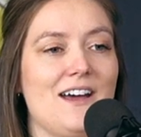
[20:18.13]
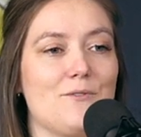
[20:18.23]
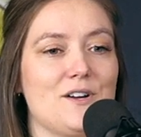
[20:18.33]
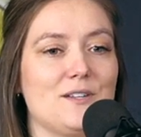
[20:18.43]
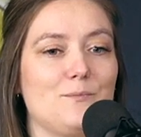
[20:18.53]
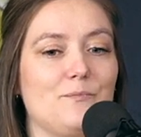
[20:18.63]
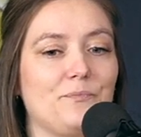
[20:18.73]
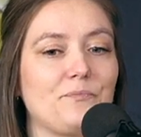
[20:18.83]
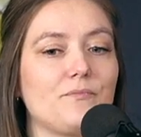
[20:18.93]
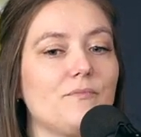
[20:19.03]
Whereas
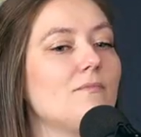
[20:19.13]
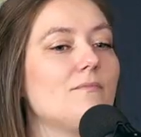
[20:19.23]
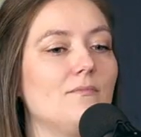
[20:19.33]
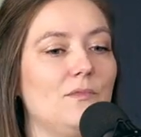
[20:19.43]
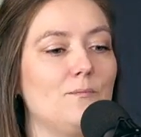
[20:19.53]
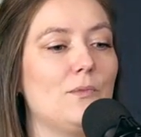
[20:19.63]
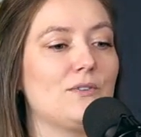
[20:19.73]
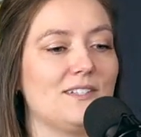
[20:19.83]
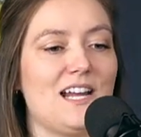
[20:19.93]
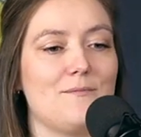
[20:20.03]

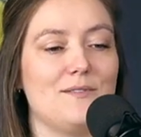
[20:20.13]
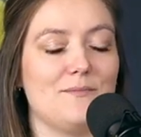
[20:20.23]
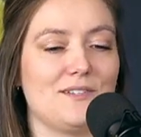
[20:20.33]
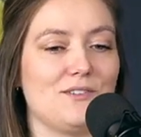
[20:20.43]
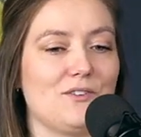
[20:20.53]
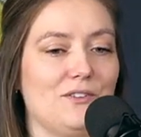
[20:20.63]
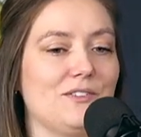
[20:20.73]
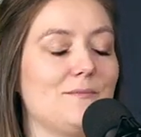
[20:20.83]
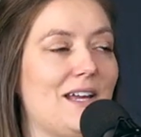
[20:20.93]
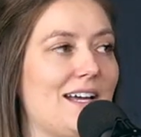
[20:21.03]
most of the time in business
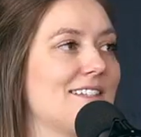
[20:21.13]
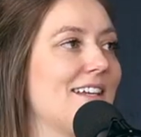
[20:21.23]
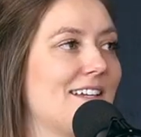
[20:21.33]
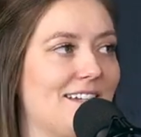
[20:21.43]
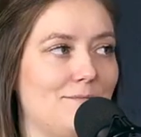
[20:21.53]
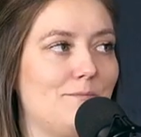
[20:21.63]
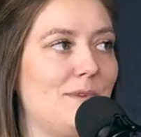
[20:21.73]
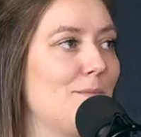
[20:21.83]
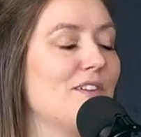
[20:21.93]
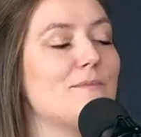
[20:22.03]
journalism, it's like
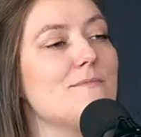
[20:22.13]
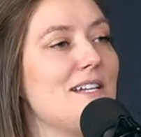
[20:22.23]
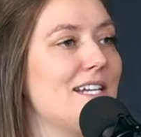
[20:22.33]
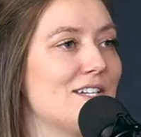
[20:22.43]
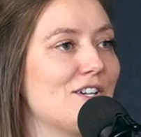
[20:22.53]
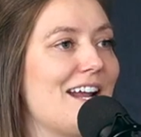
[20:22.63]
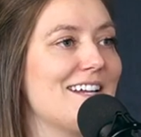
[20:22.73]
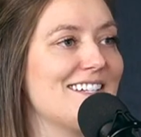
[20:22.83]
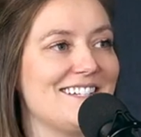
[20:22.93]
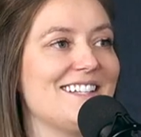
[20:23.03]
people have been media
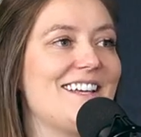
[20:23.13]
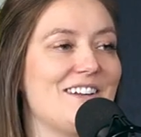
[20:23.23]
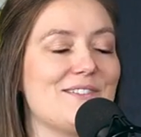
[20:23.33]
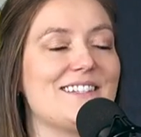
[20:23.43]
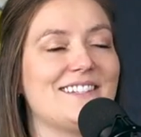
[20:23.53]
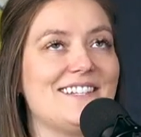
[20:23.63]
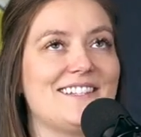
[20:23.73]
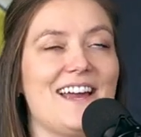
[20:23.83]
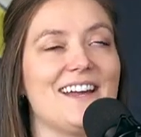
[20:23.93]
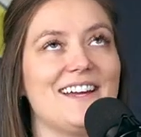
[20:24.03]
trained and they know what to
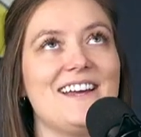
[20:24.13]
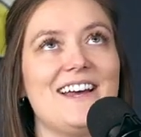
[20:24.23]
say.